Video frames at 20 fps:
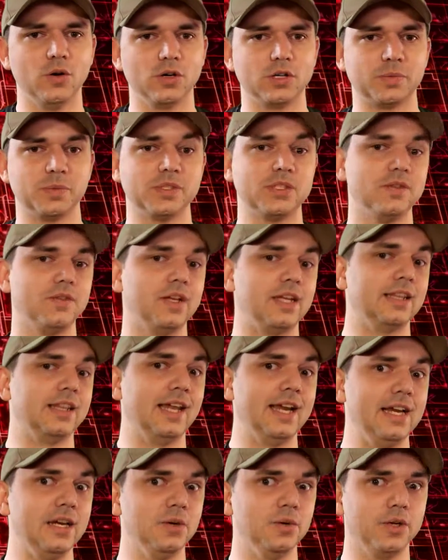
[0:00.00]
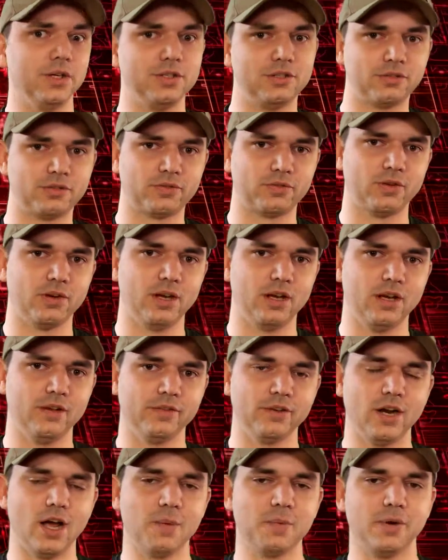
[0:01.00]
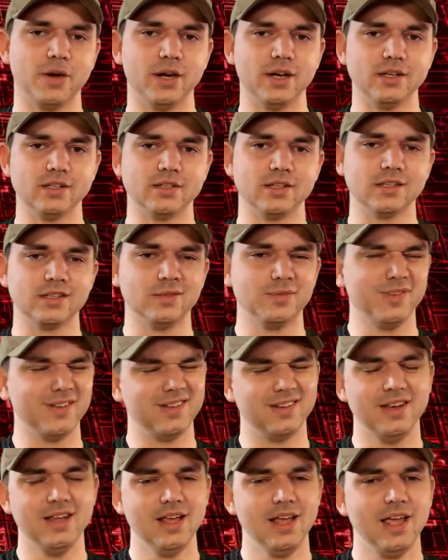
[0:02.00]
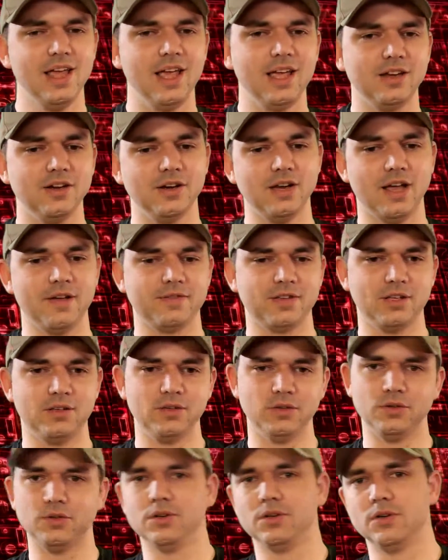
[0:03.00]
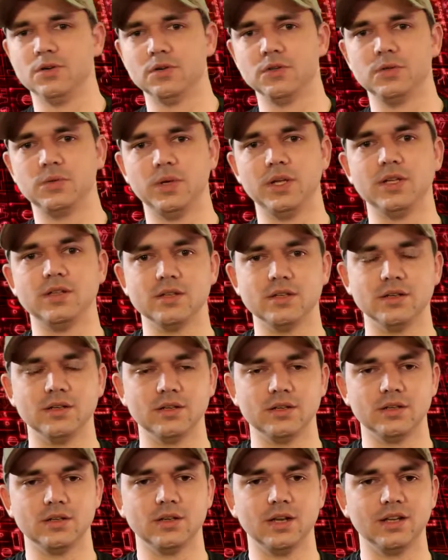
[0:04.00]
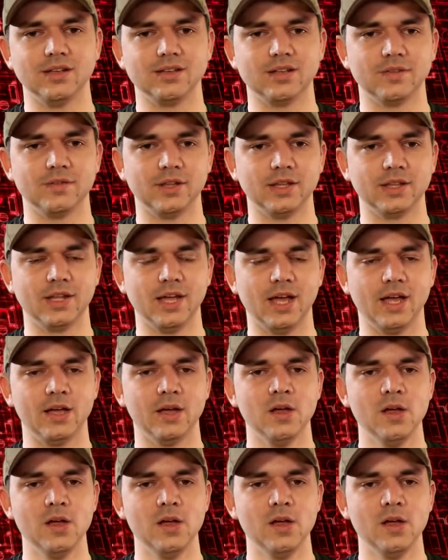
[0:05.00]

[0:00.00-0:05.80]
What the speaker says: specific language of an operating system, and you'd have to do your own tweaks and stuff like that.